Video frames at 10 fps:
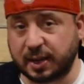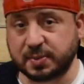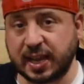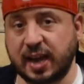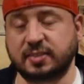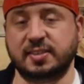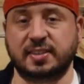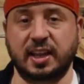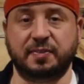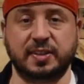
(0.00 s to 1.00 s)
comes out to
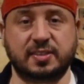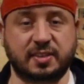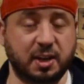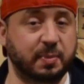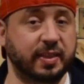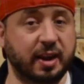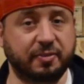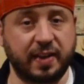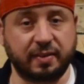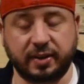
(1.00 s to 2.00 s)
see if it's going to be their
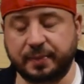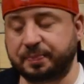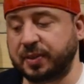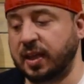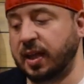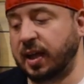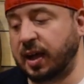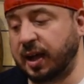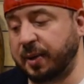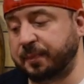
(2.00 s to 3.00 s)
favorite.
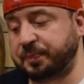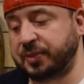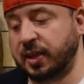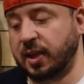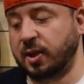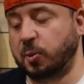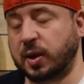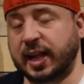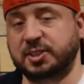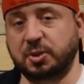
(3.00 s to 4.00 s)
Um,
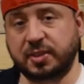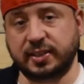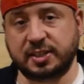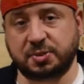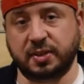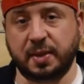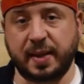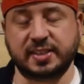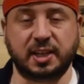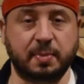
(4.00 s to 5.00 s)
what I do think that's really
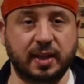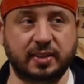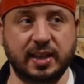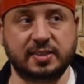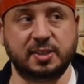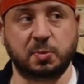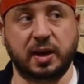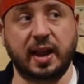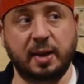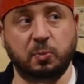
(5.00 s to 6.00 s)
amazing about this is
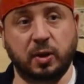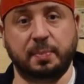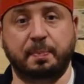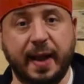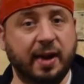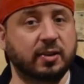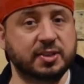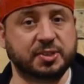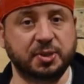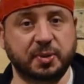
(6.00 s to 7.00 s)
what and what Barrell
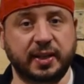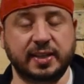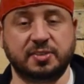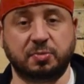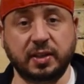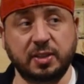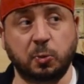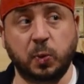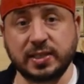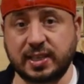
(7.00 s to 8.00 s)
is doing is really the
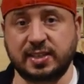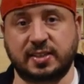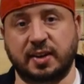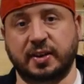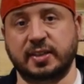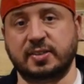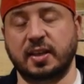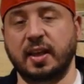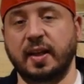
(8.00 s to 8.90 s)
whiskey series.